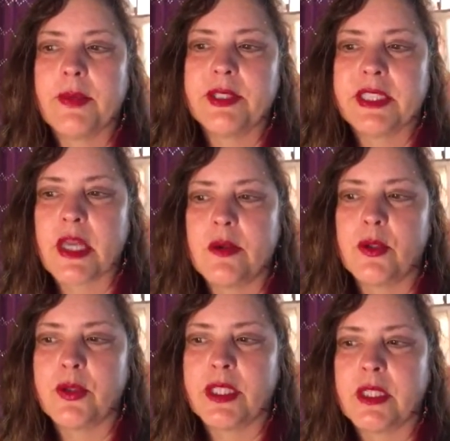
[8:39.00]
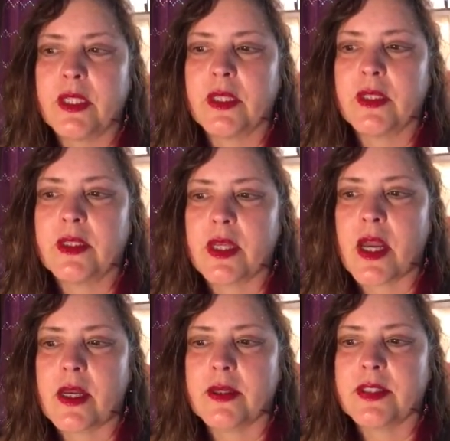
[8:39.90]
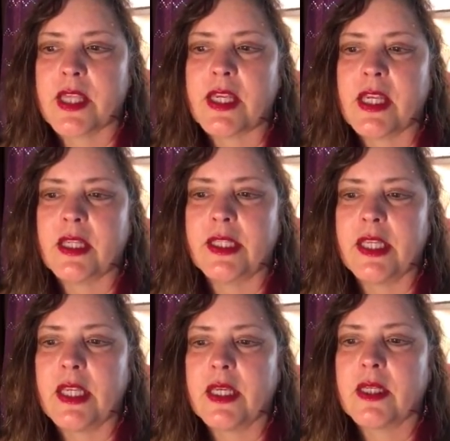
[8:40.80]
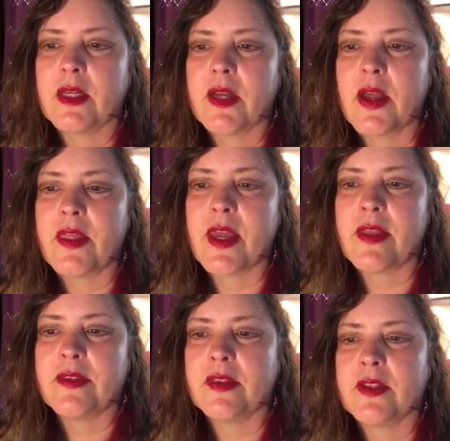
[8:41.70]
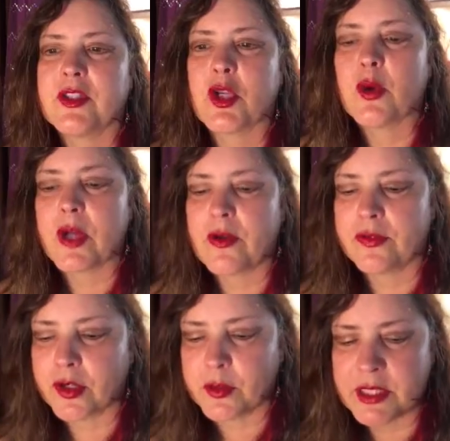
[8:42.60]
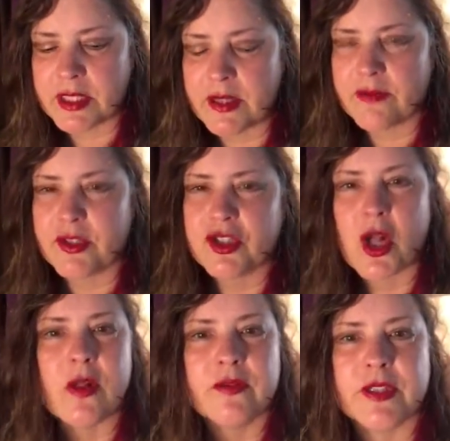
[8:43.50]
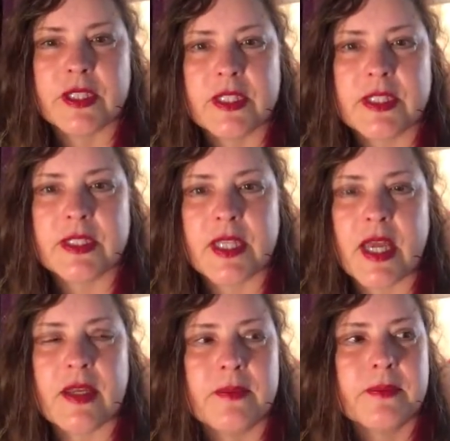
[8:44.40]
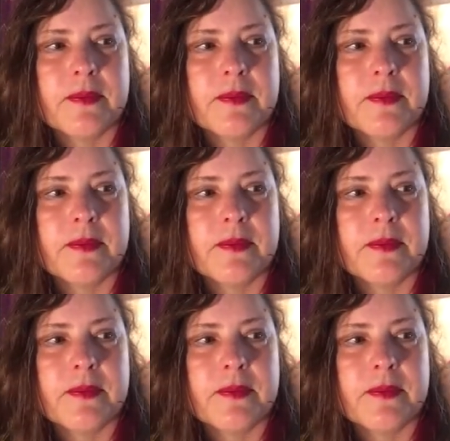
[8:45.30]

was downloading psychically that the sonar frequency of the dolphins, that